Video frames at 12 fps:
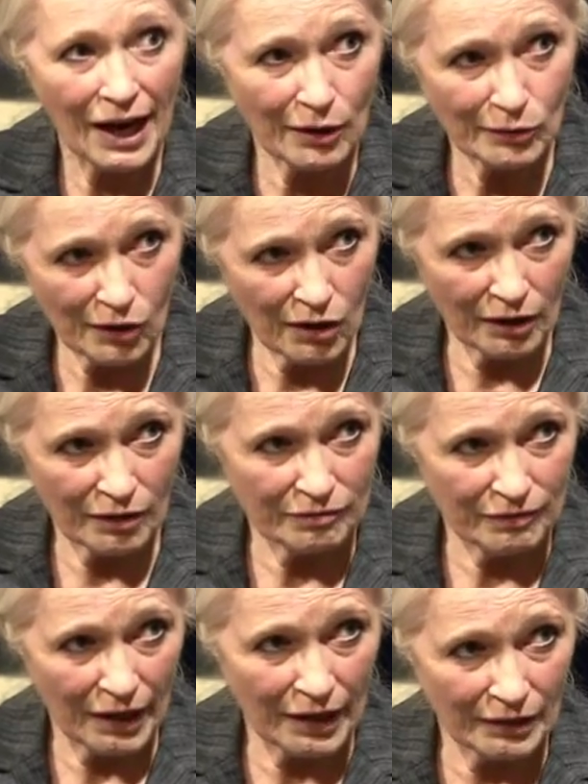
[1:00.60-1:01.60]
how long a
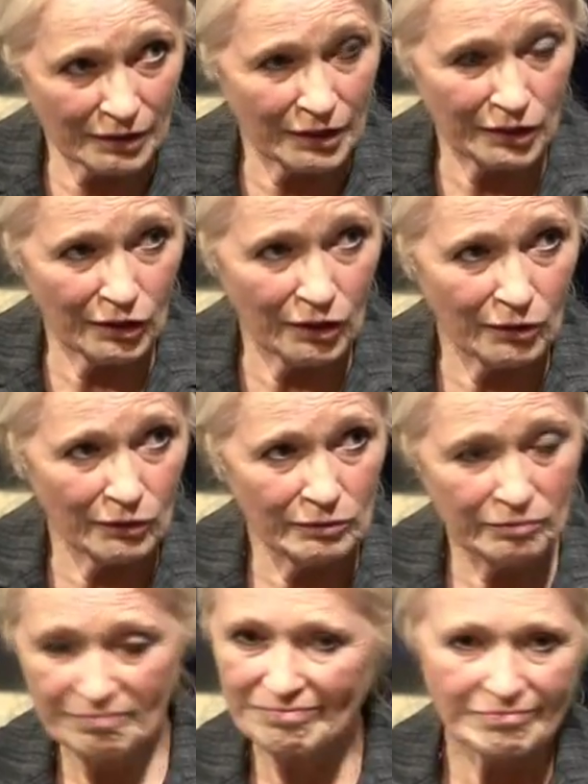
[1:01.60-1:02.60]
file can
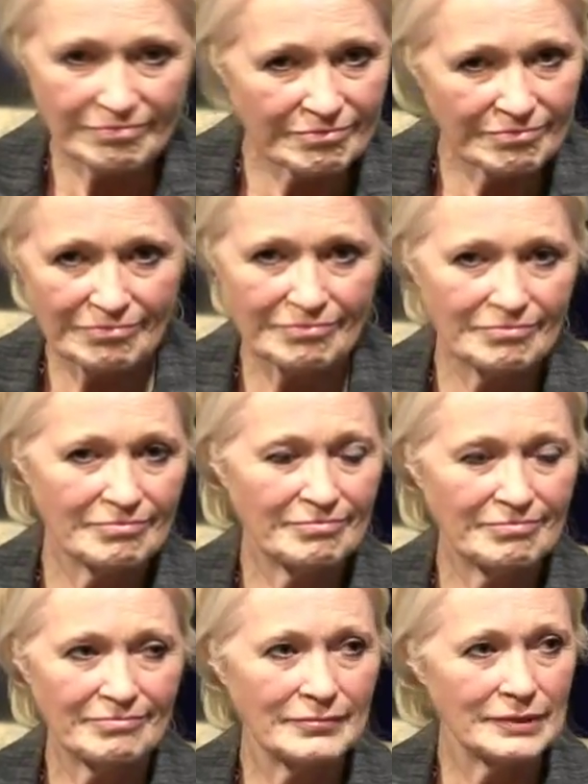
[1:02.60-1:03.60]
go.
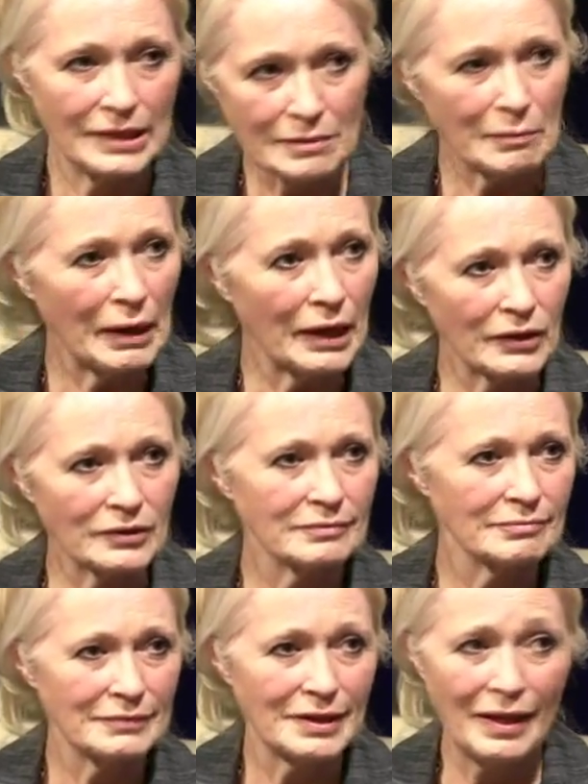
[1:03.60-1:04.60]
It doesn't matter.
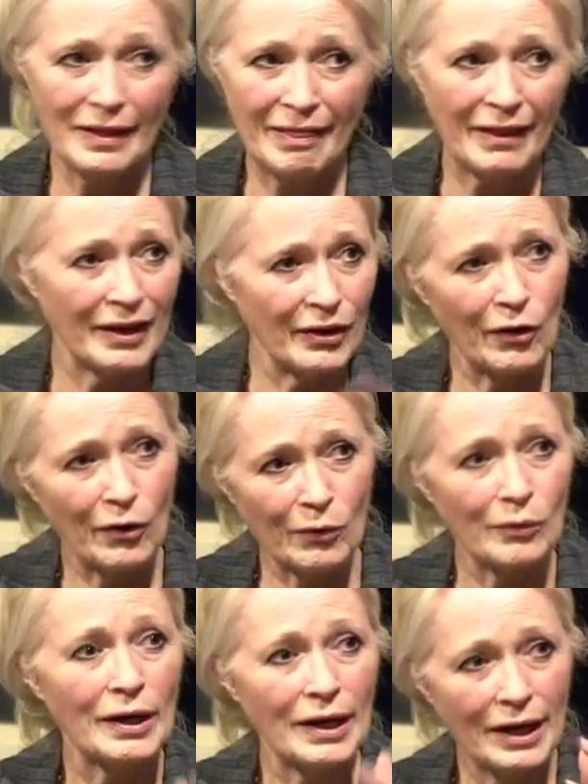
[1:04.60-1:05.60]
They
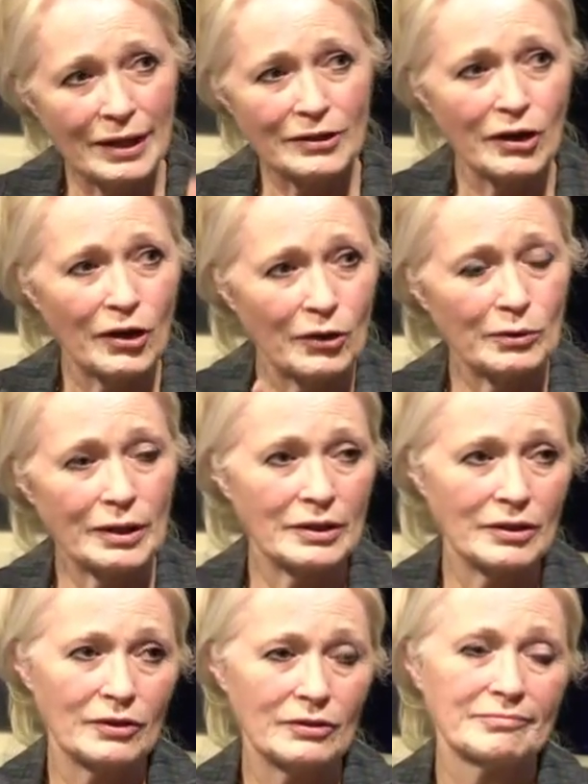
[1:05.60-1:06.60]
go and go
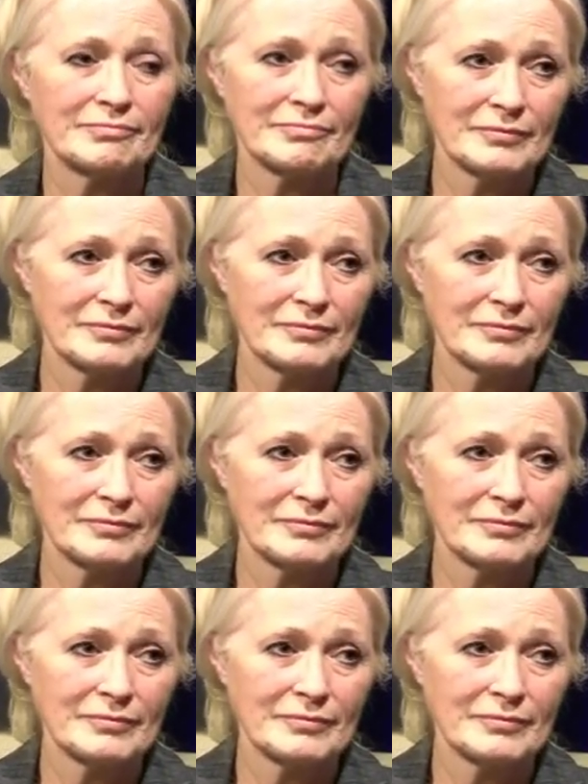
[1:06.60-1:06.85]
and go.